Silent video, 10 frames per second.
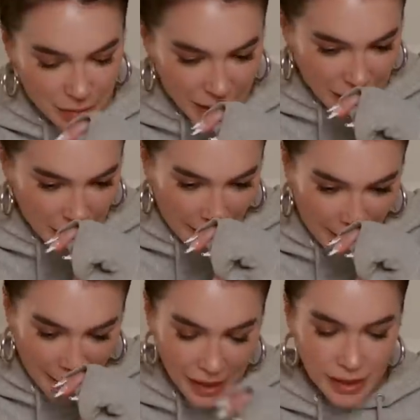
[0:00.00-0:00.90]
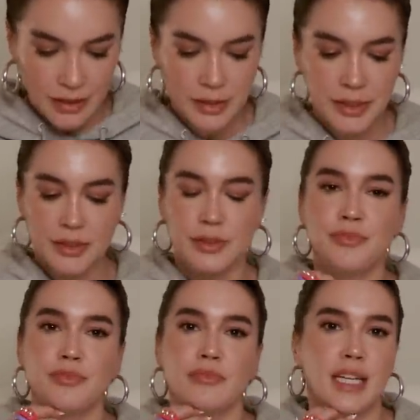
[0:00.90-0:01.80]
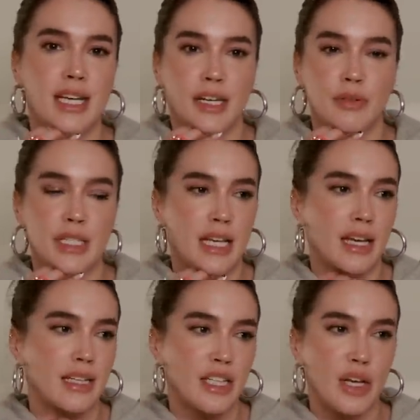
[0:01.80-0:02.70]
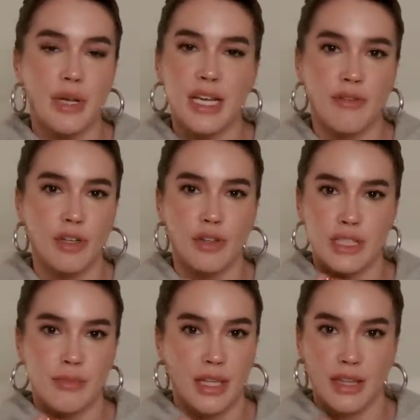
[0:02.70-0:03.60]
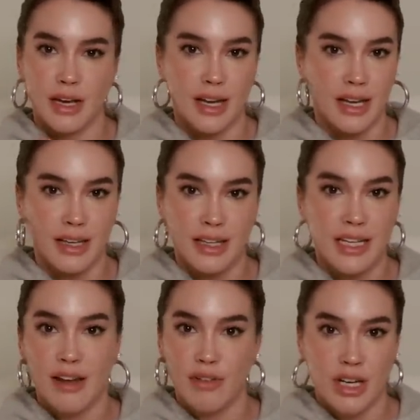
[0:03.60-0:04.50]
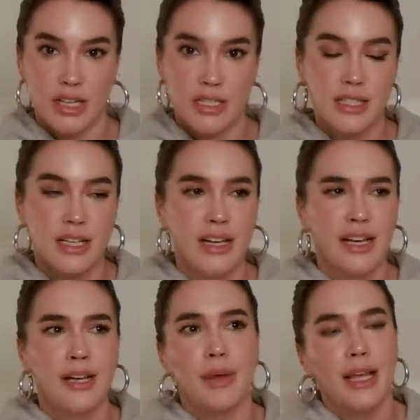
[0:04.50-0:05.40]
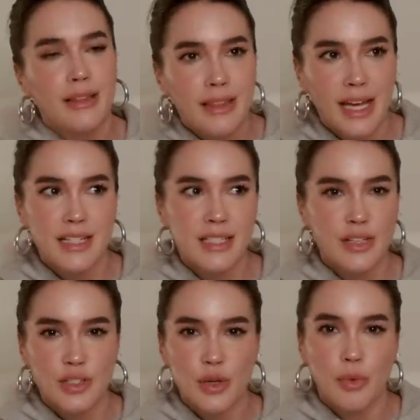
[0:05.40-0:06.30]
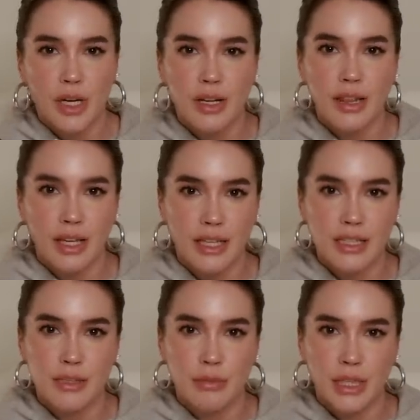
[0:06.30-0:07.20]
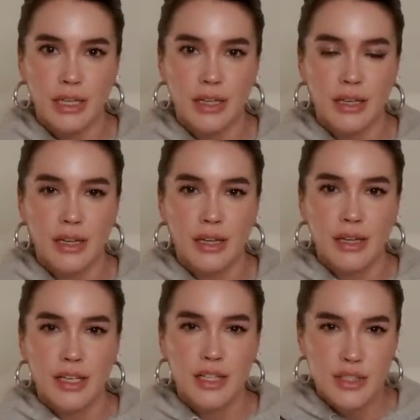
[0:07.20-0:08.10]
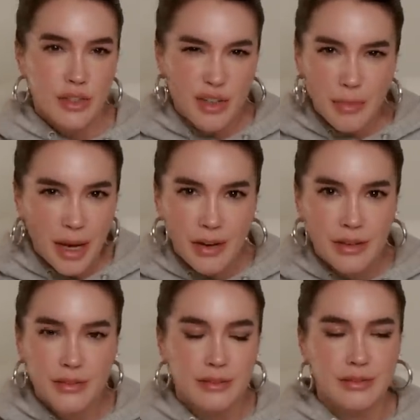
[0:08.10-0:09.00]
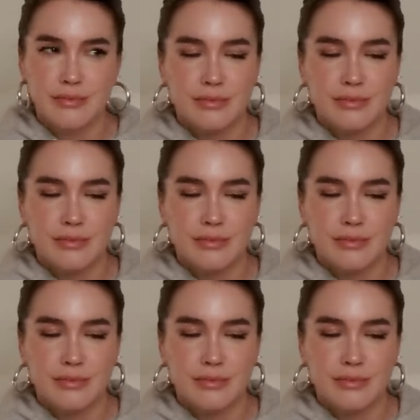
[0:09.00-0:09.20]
But my dad always said, you know, he never looks me in the eye. He never does. Like, that is such a weird thing to be concerned about.